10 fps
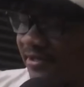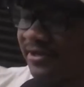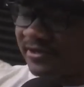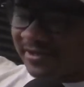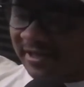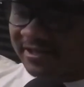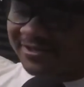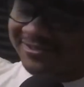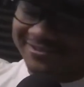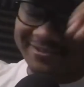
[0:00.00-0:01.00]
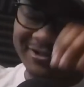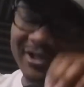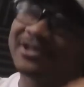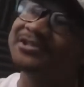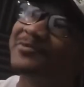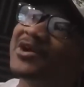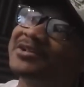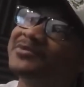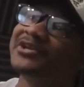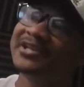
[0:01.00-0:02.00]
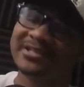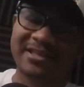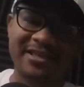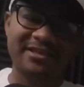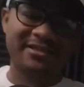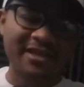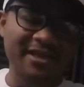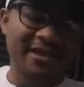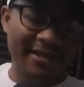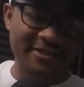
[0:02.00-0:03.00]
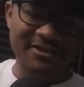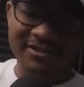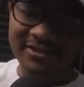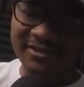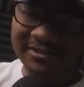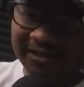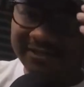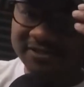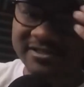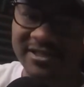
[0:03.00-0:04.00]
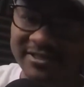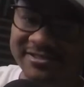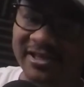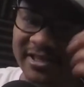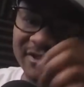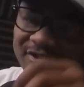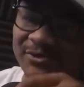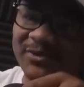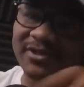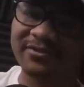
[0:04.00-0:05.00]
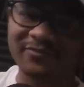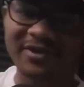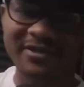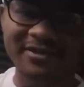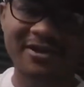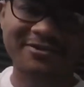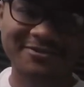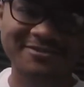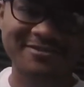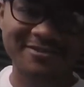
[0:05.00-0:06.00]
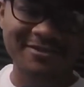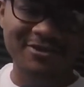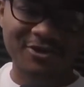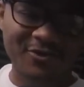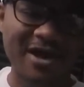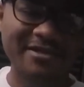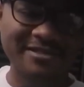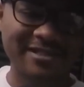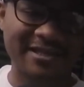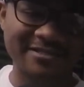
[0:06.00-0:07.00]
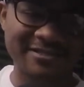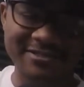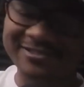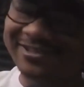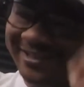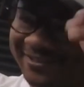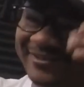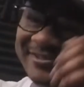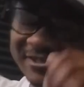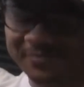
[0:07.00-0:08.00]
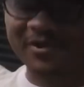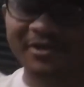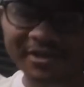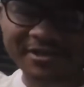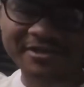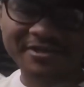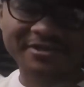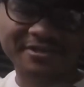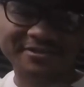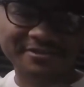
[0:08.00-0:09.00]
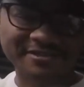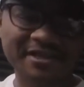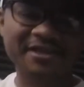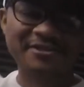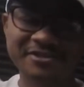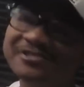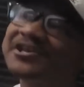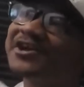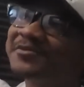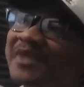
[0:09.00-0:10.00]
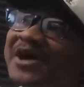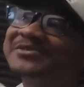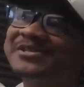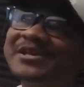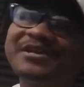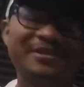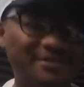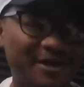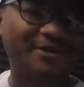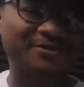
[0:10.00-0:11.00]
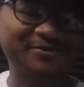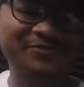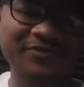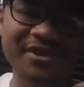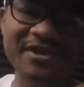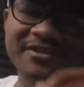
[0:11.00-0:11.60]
like, cause I'm looking at the kid and it's like distinct. It's like he's doing fucking Connor's karate stance, and he's like, you can see him like getting the stance, and he's like bouncing. He's talking to his friend,